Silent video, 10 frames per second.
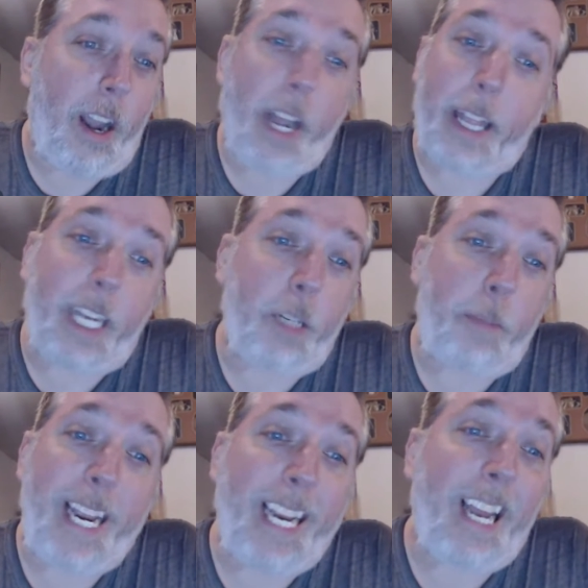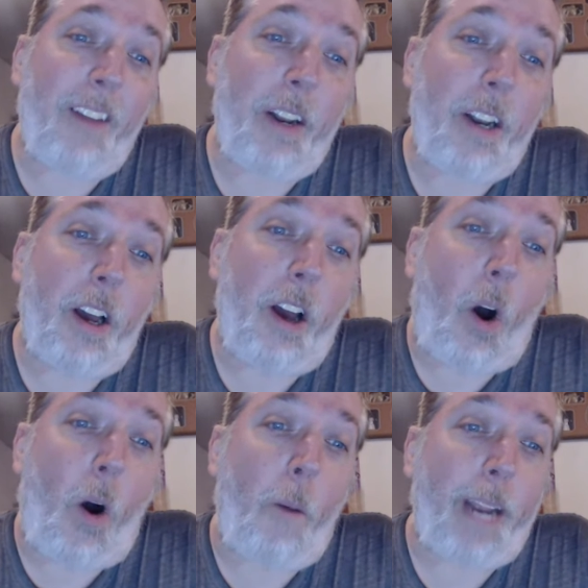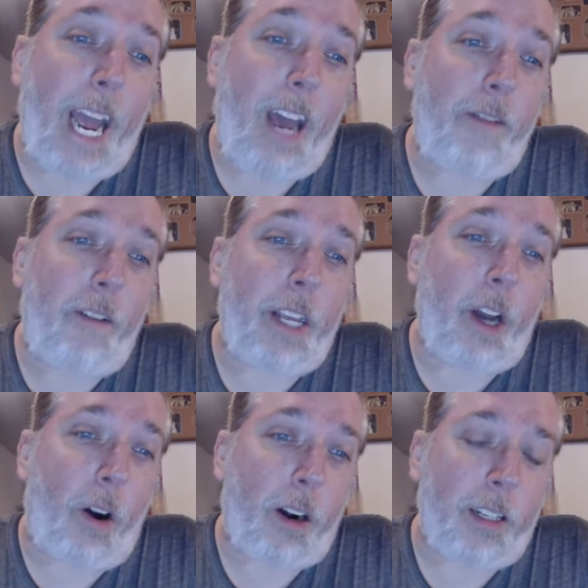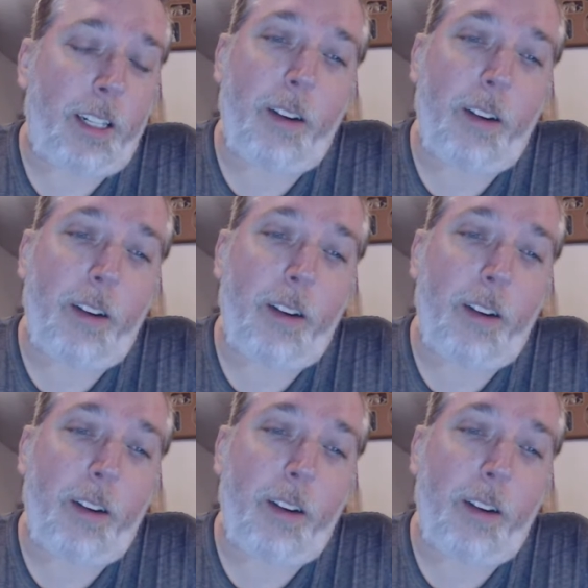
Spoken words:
nothing is being given on behalf of the artists.